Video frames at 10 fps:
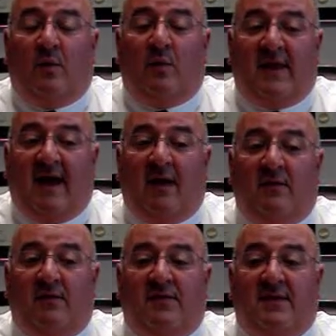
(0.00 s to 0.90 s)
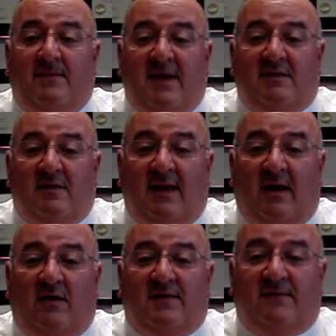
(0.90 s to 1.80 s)
The health, the mental
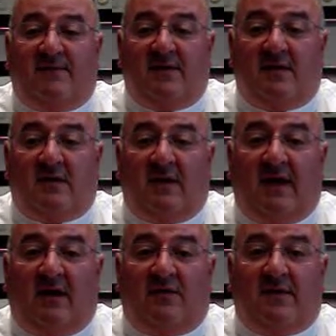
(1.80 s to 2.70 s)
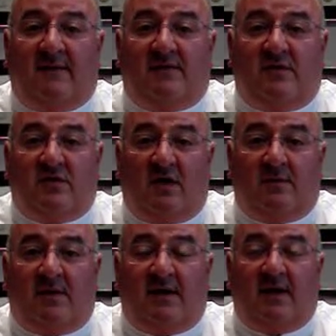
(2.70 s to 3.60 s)
health and physical health of the
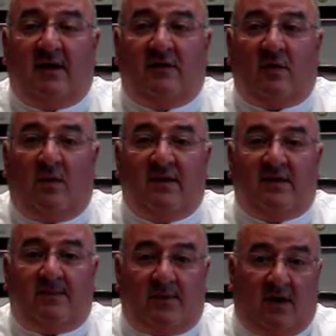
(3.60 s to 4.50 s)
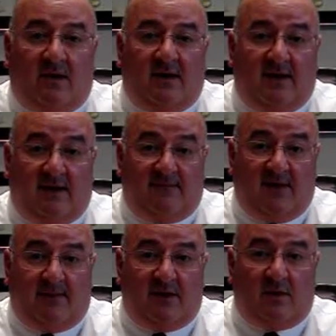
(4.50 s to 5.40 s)
children is always a priority in the
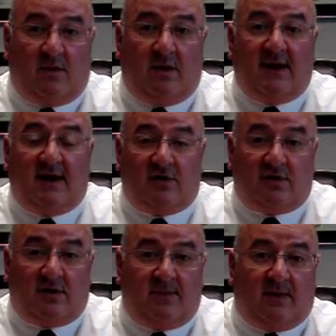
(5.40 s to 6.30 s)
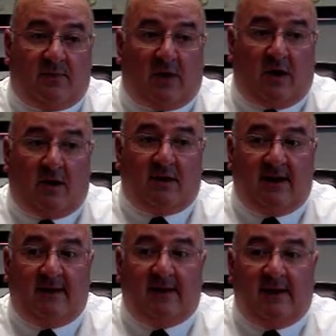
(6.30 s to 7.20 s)
family court, and it should be a
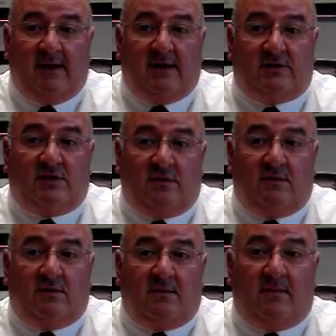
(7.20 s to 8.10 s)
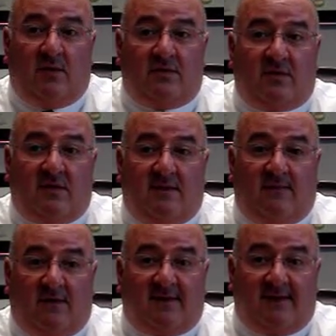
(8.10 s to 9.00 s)
priority to most
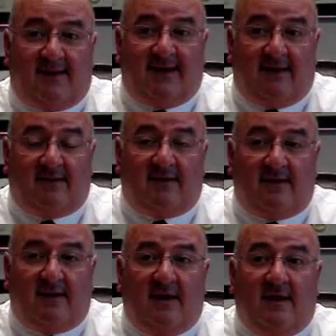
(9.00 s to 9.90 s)
divorce litigants.